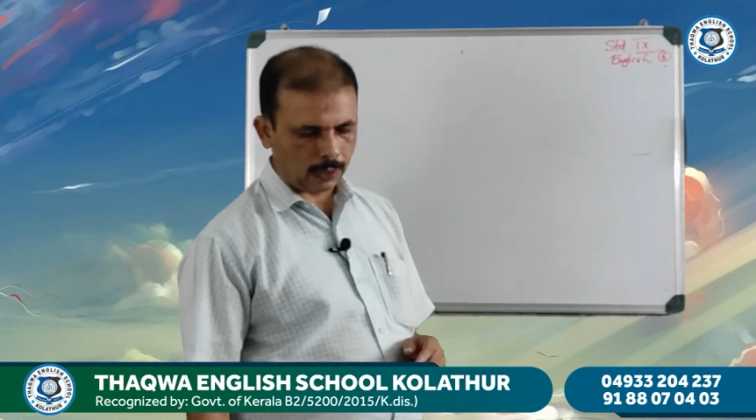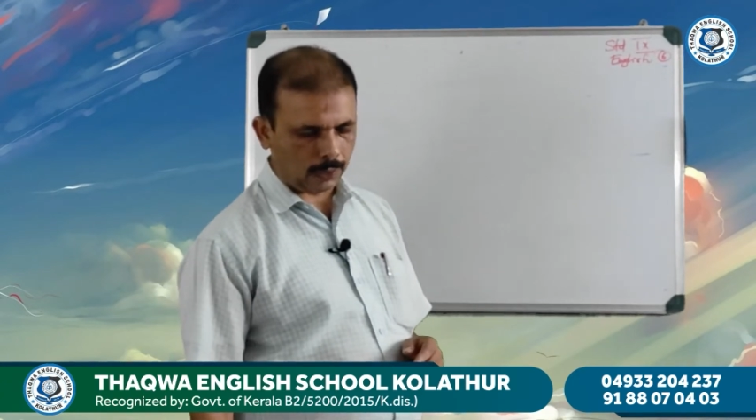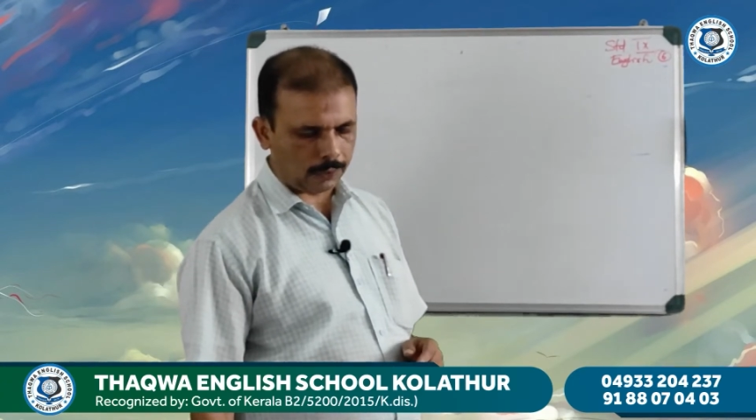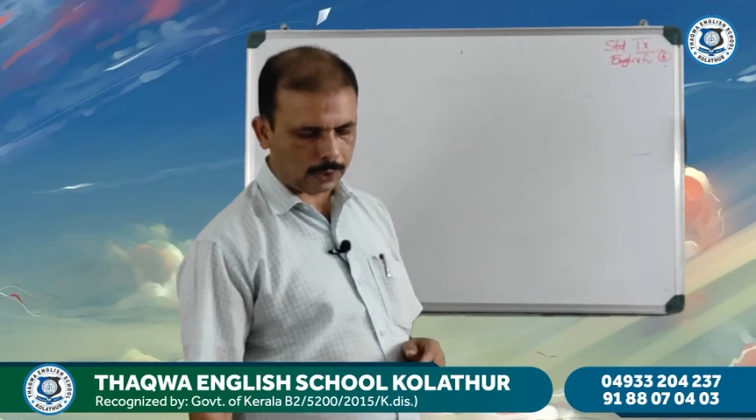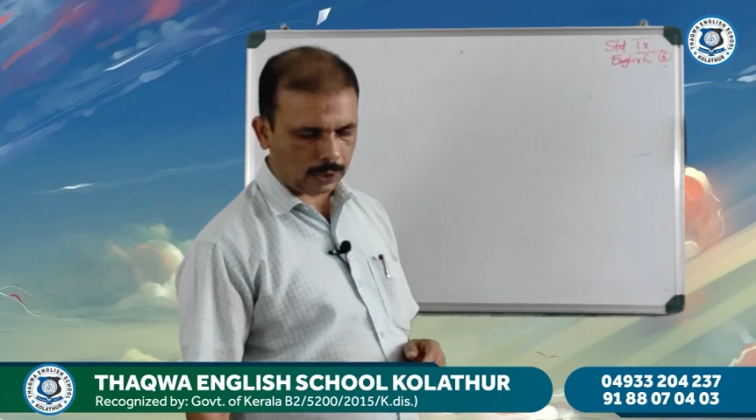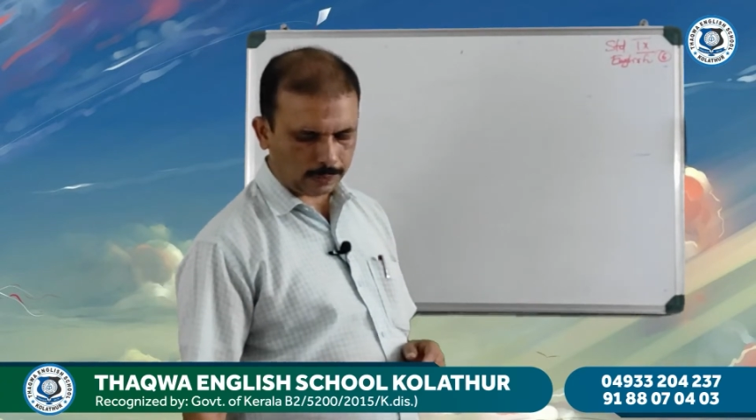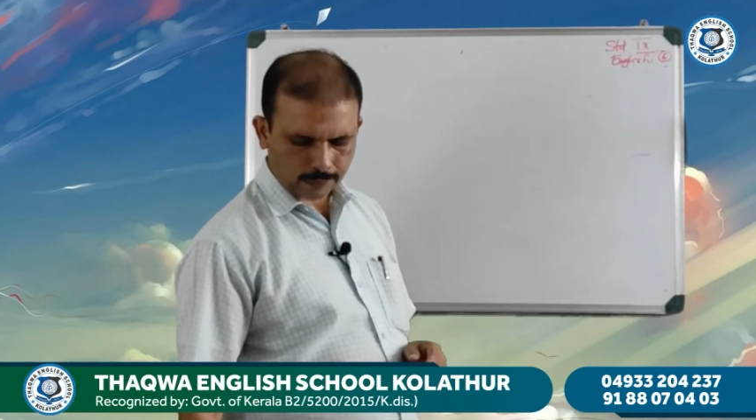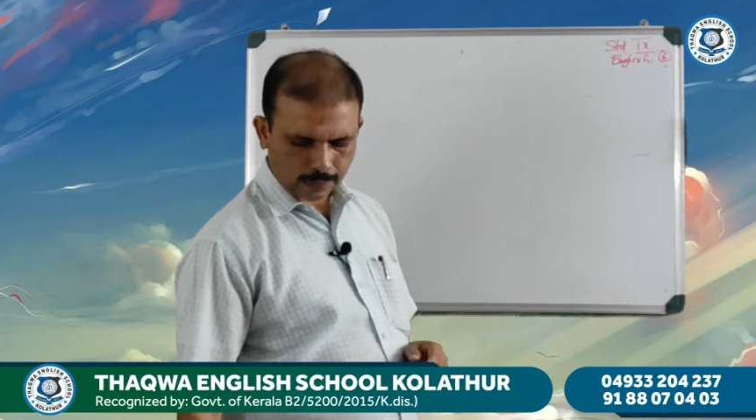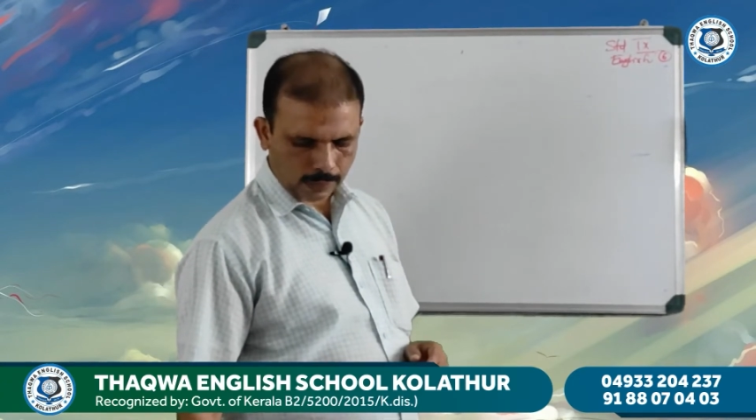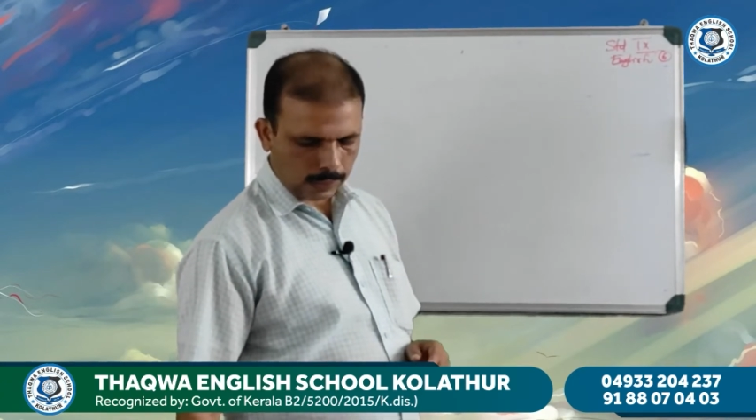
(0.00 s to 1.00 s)
Have you seen
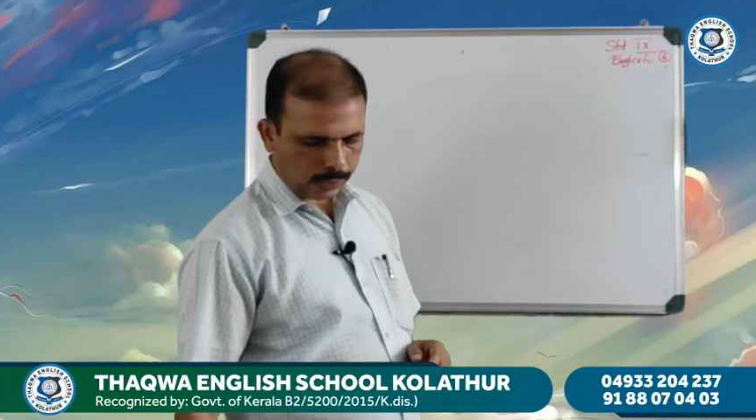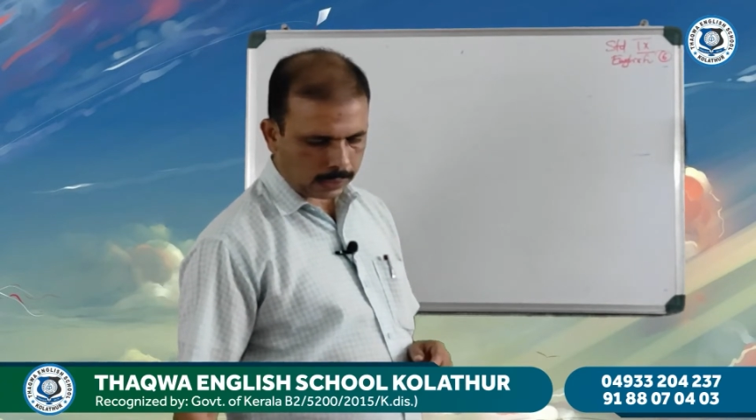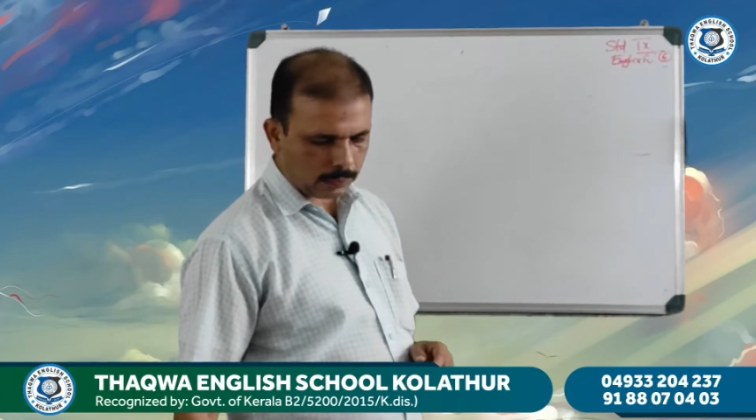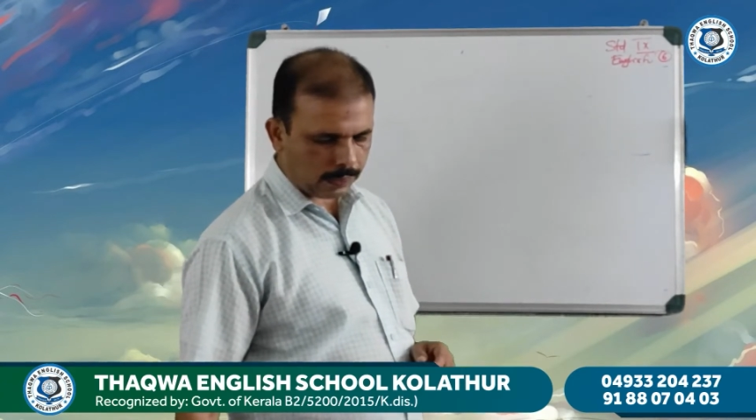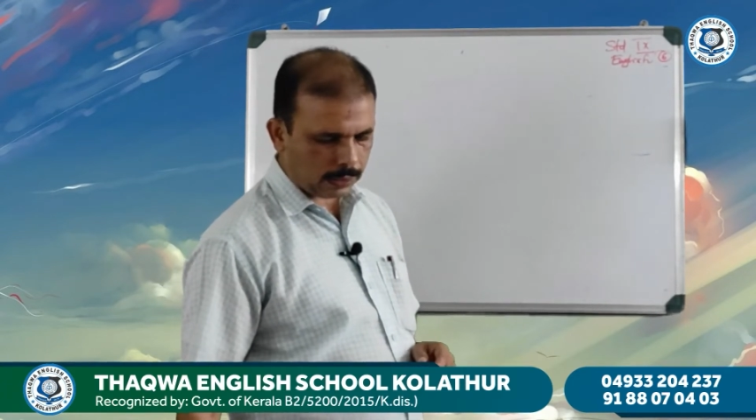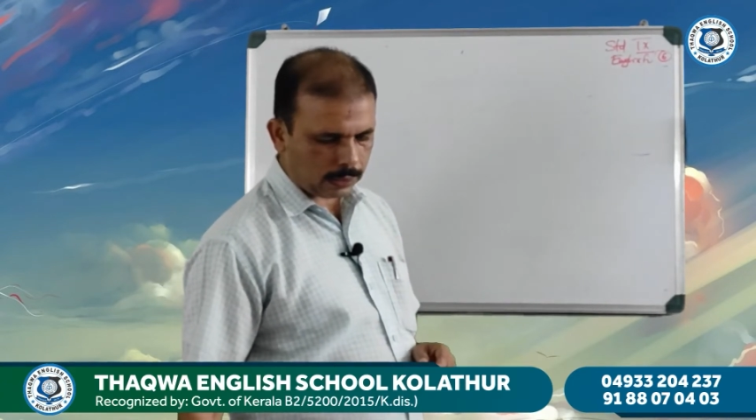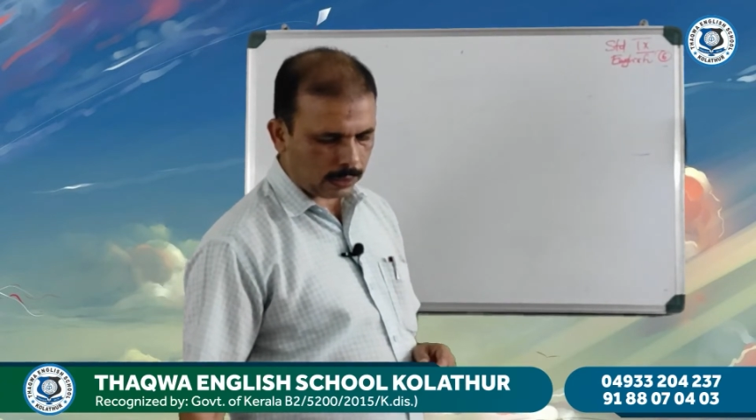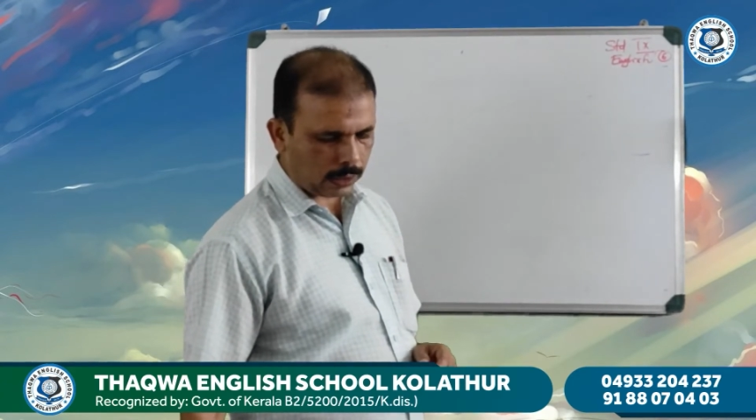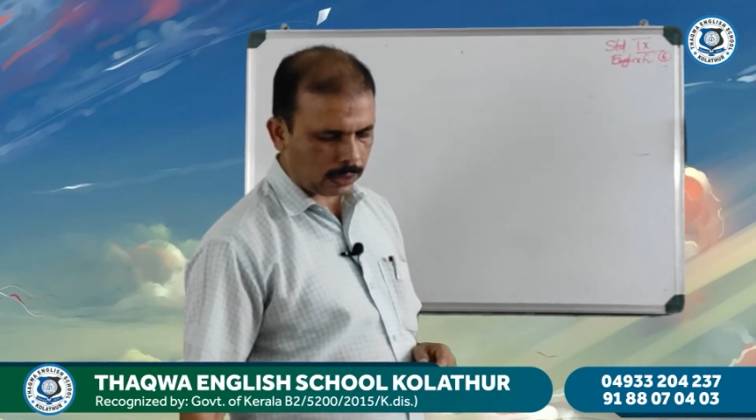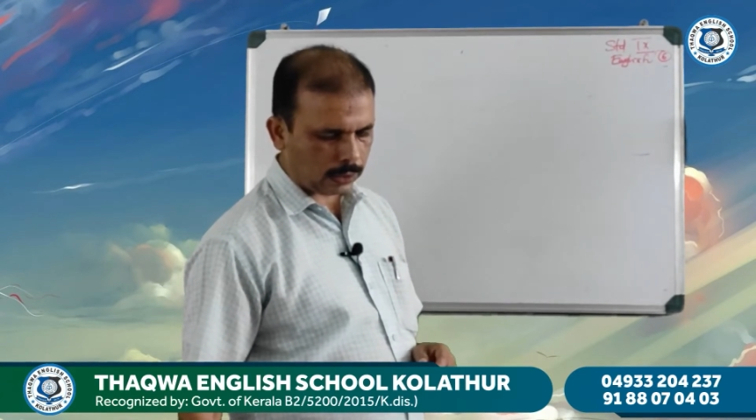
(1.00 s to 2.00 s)
activity
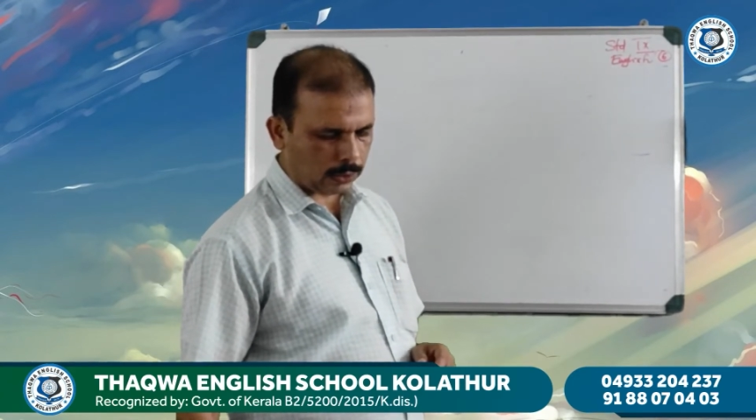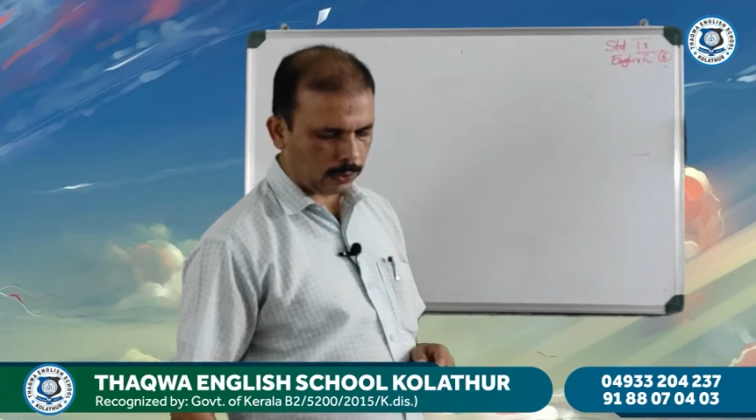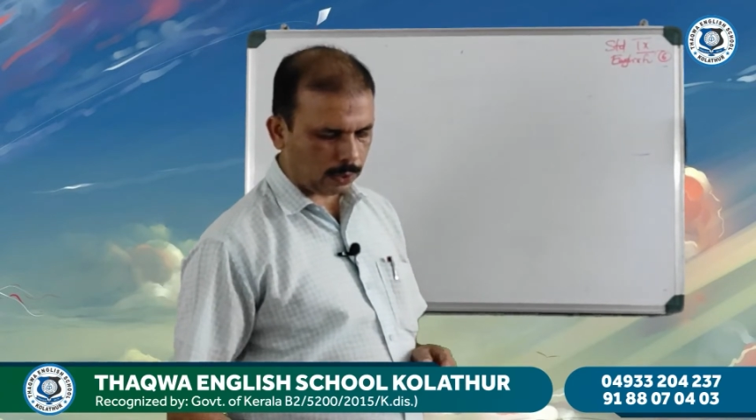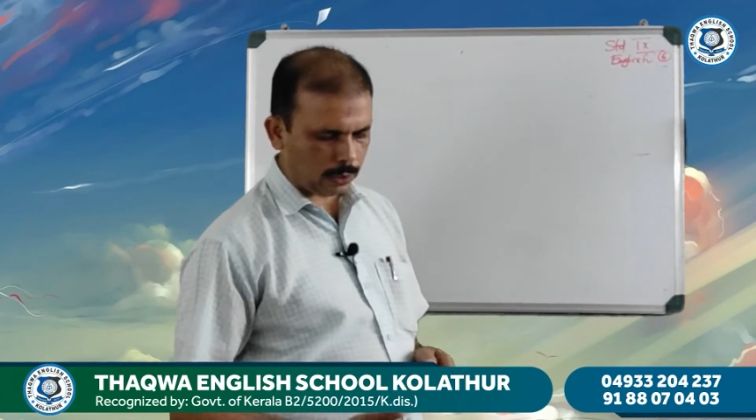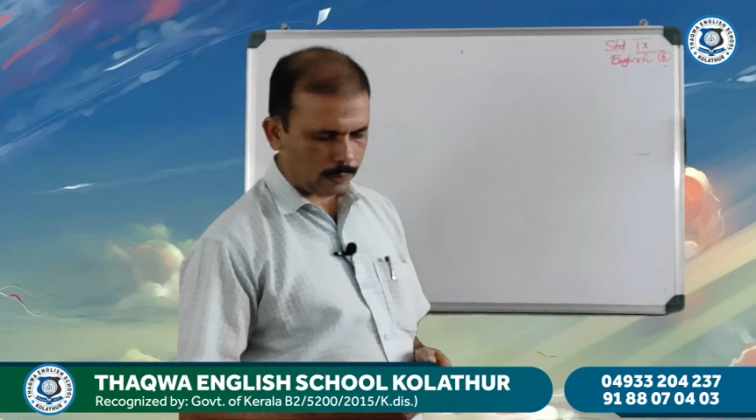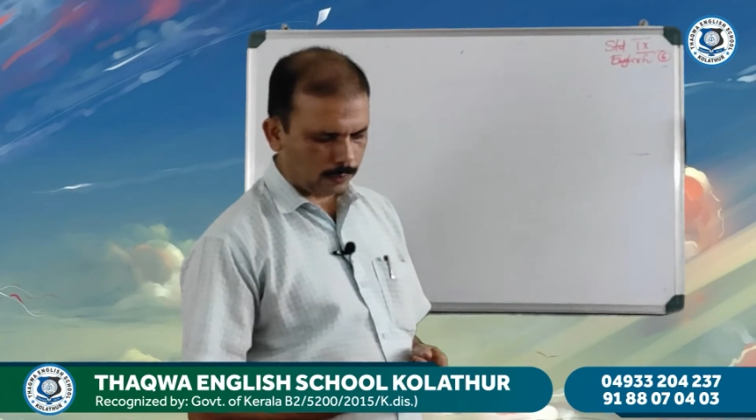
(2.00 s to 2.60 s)
3? Let us look.